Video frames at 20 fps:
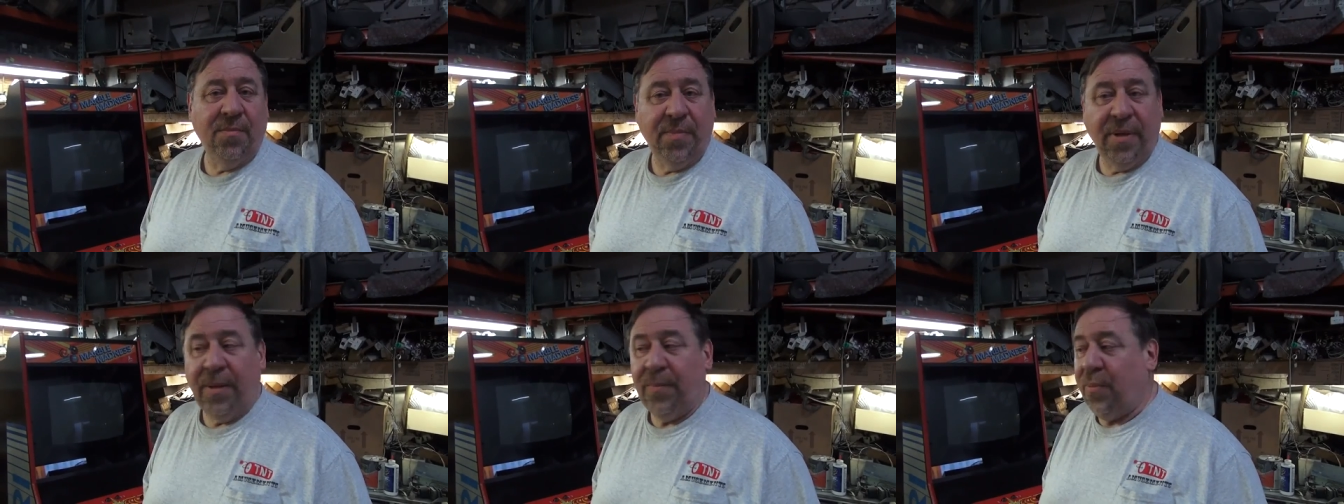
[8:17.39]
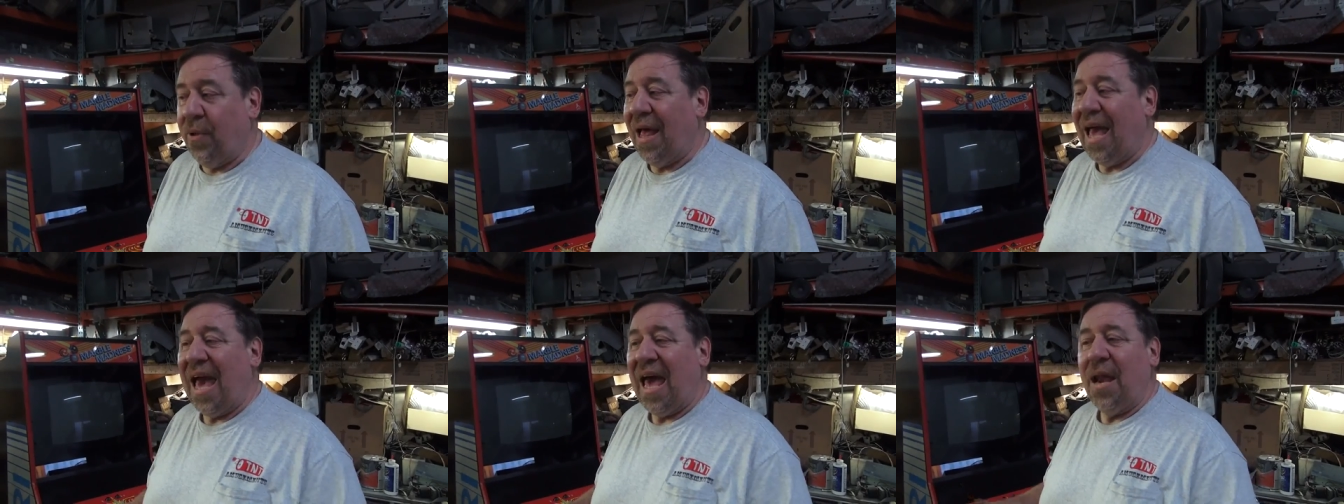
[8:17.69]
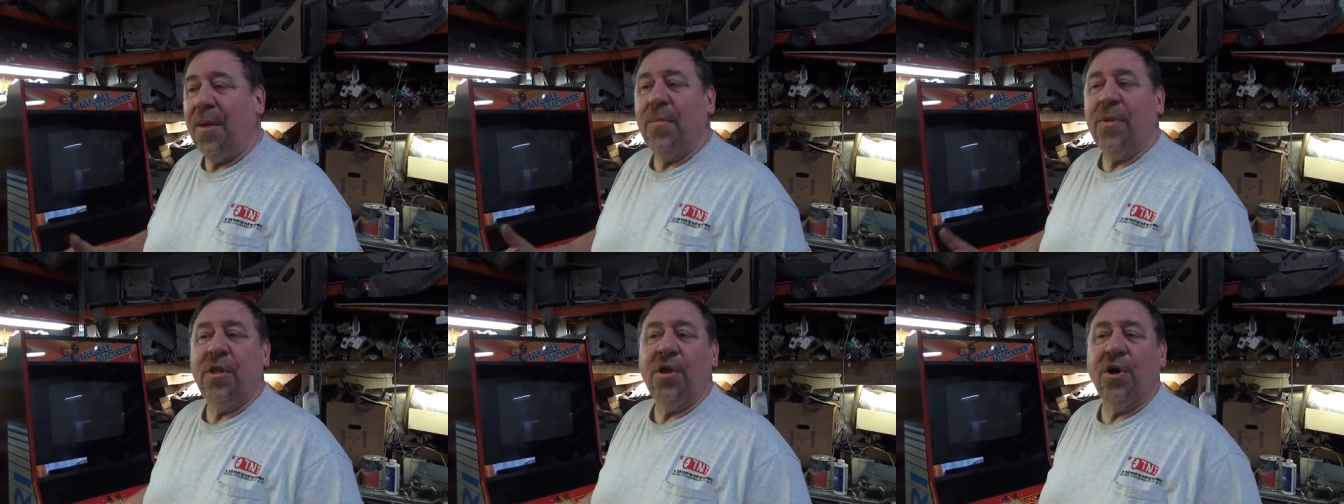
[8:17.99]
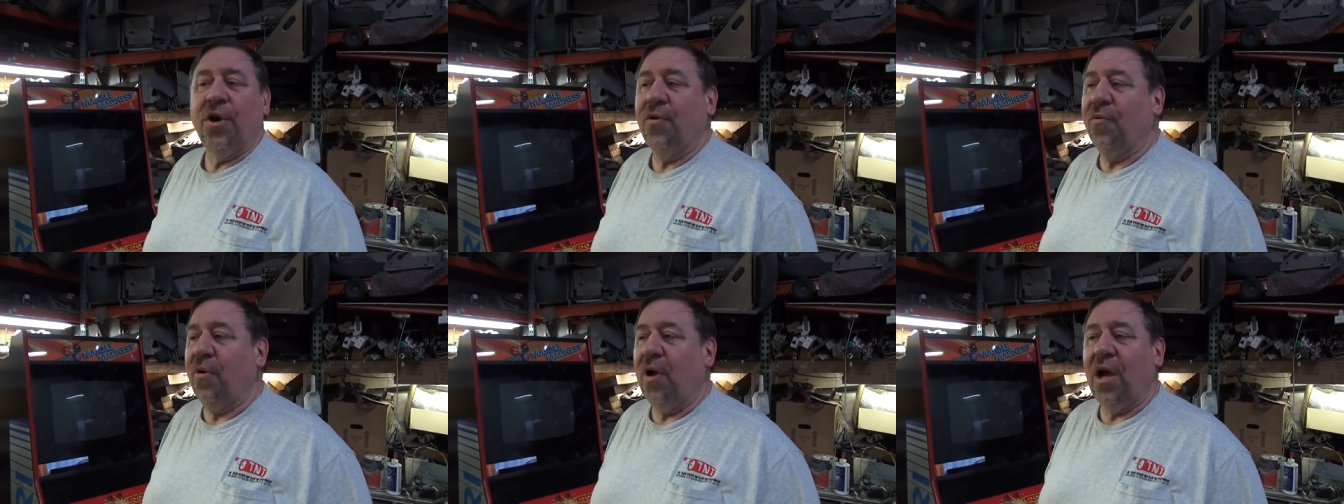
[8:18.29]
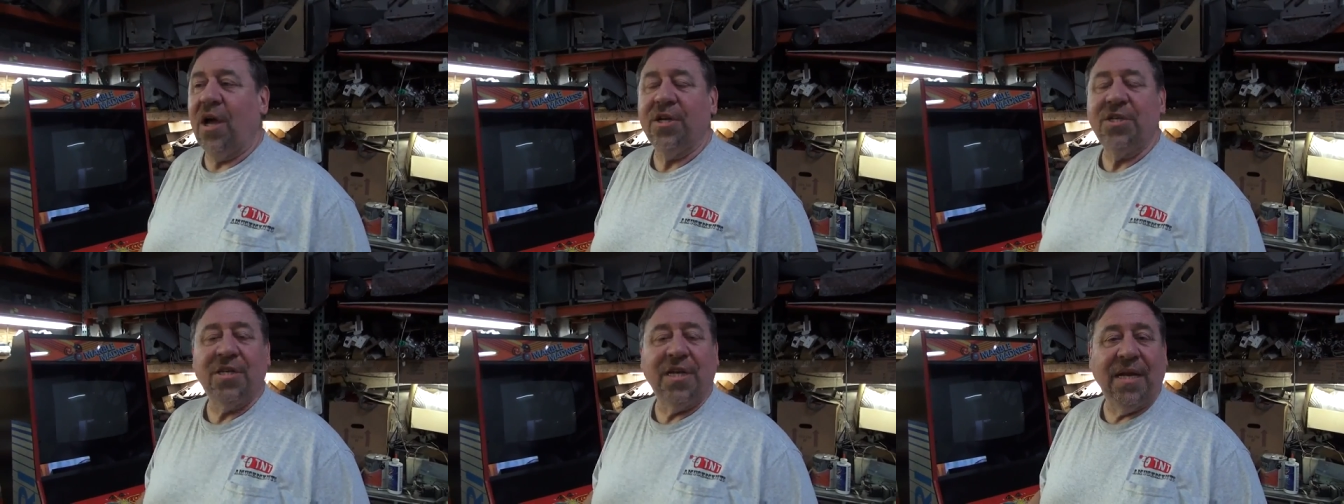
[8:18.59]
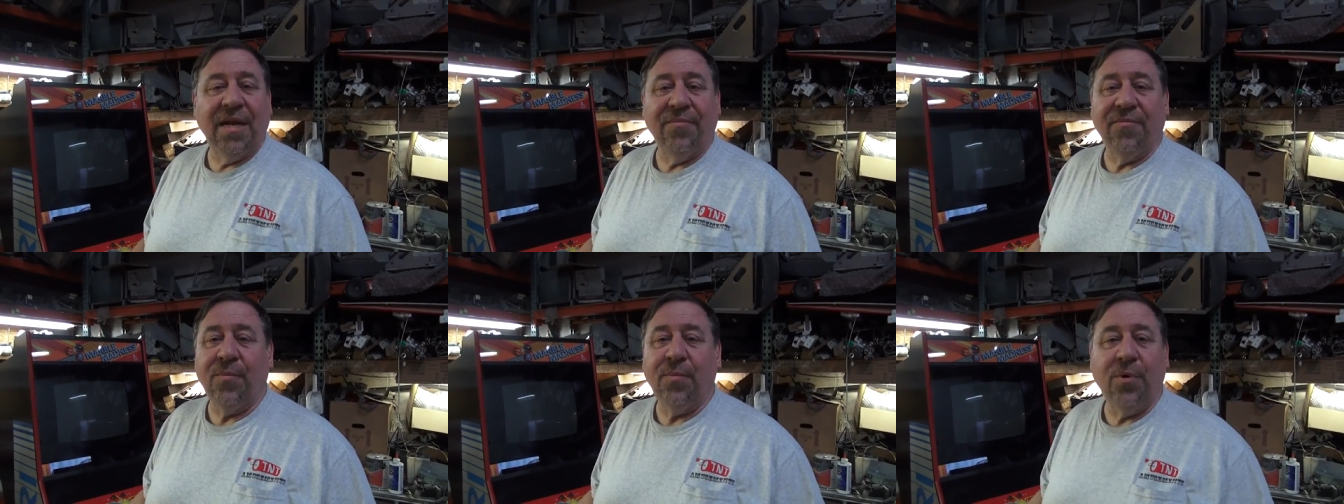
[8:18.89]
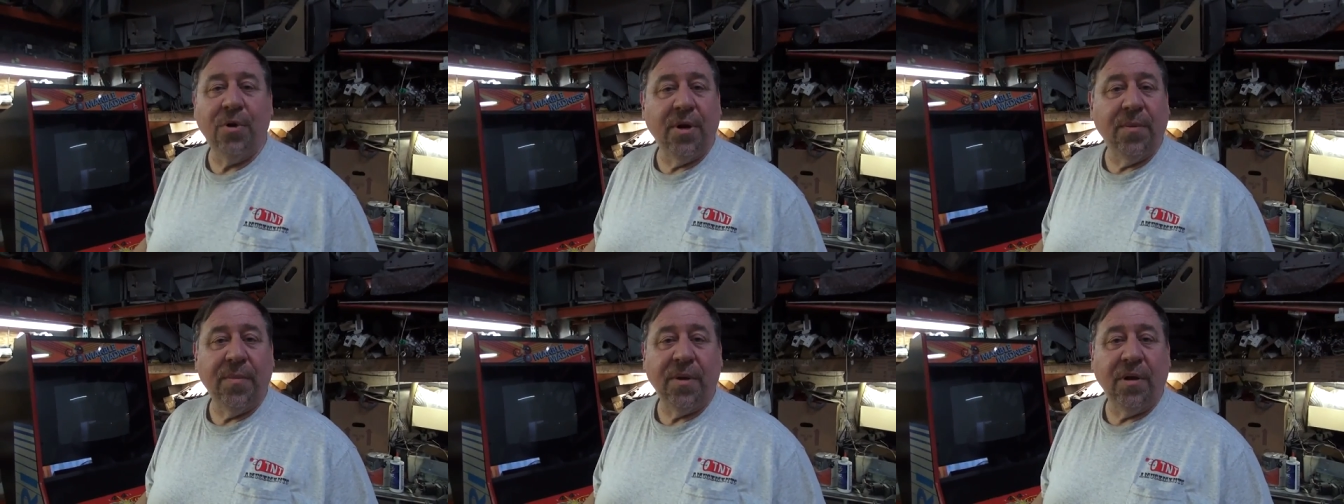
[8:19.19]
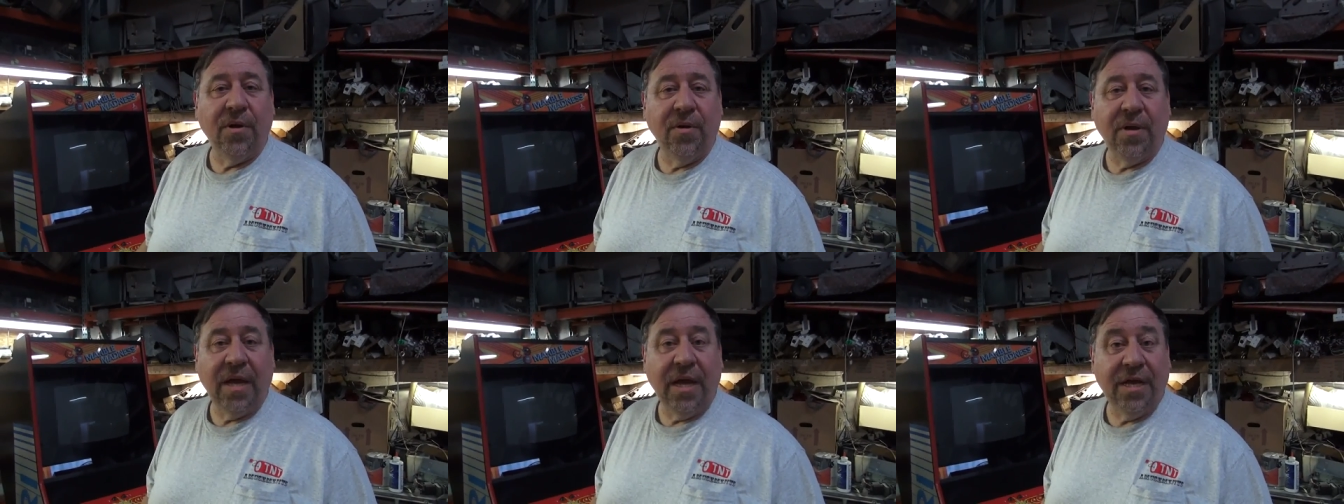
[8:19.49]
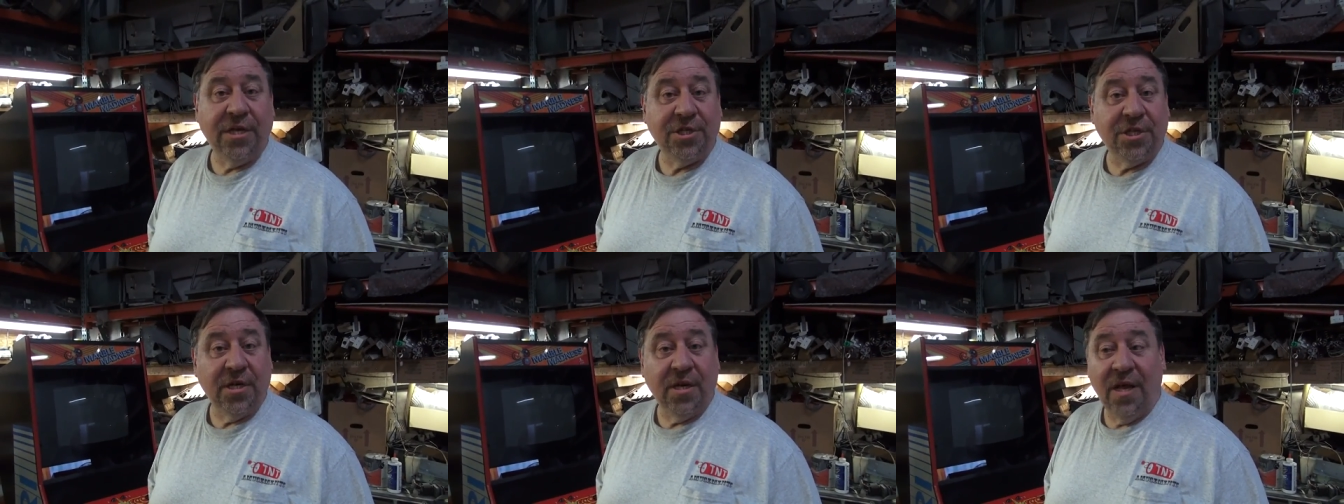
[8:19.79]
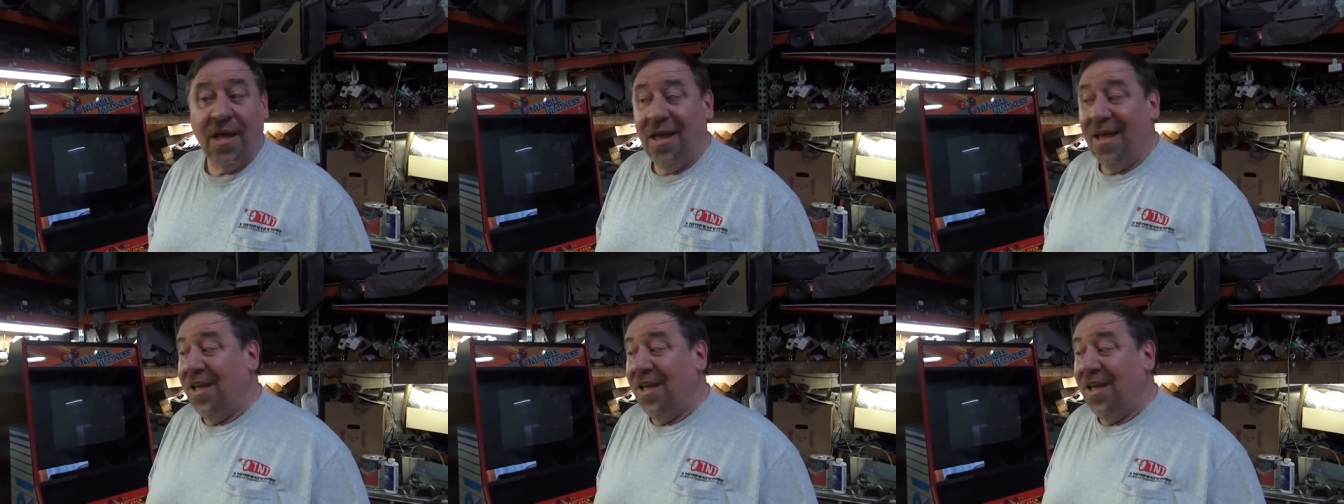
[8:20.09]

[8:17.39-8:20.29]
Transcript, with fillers: People had them in their garage. They never put them in location.